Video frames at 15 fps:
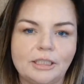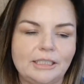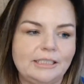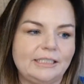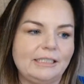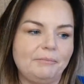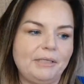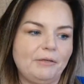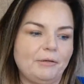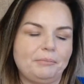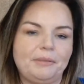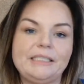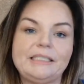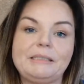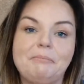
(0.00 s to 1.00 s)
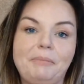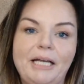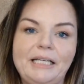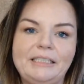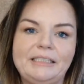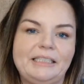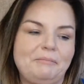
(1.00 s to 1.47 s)
and somebody replaced the
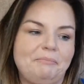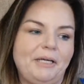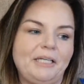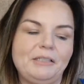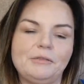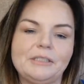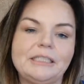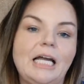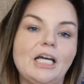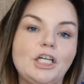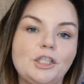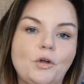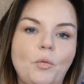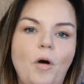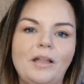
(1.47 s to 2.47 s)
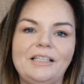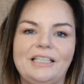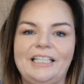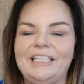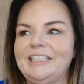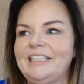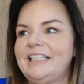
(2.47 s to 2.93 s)
button and the button was not good
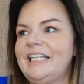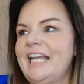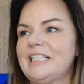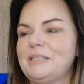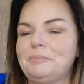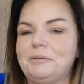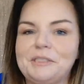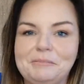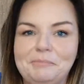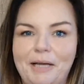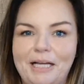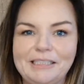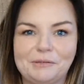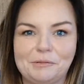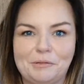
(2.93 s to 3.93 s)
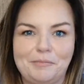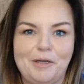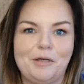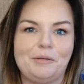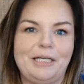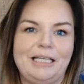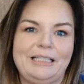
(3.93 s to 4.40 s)
quality, and then the next person buys the
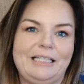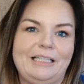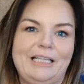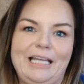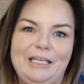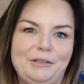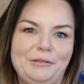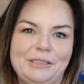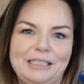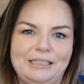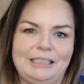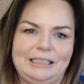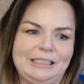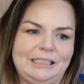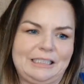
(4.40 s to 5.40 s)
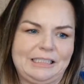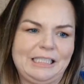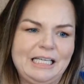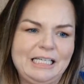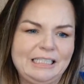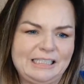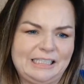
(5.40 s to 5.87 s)
remote and then they use it like this
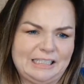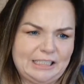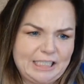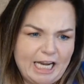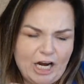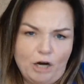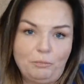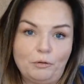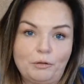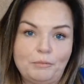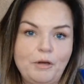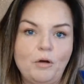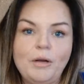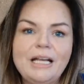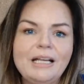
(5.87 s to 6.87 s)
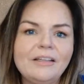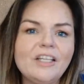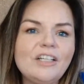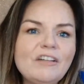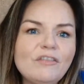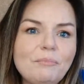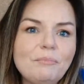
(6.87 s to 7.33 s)
is a terrible remote, they'll
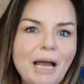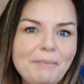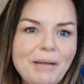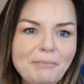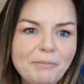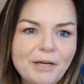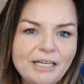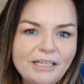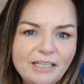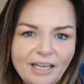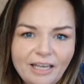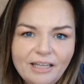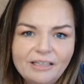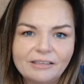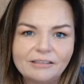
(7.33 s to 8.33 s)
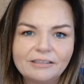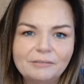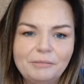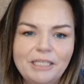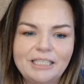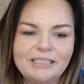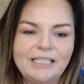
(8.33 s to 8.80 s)
never buy my brand again
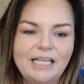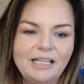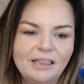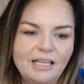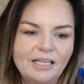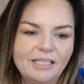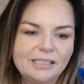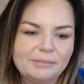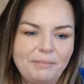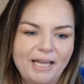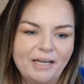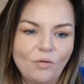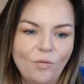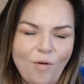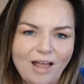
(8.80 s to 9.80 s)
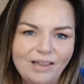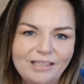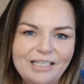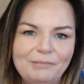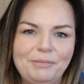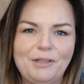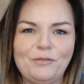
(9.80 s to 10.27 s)
because they think it's bad
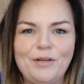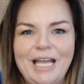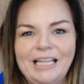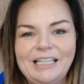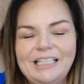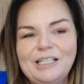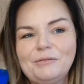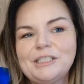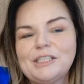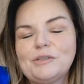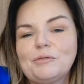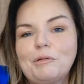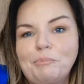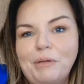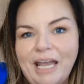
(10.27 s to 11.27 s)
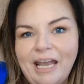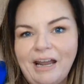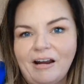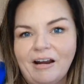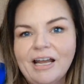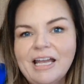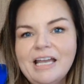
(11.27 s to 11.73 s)
quality. But in reality, it was the
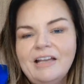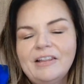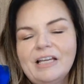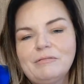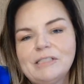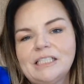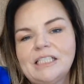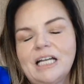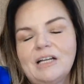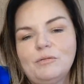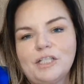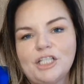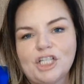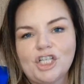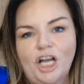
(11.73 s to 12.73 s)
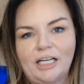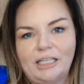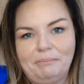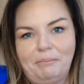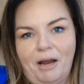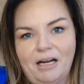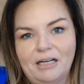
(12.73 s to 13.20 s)
repair that was done with a shoddy
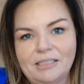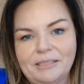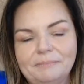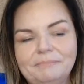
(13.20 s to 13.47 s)
part.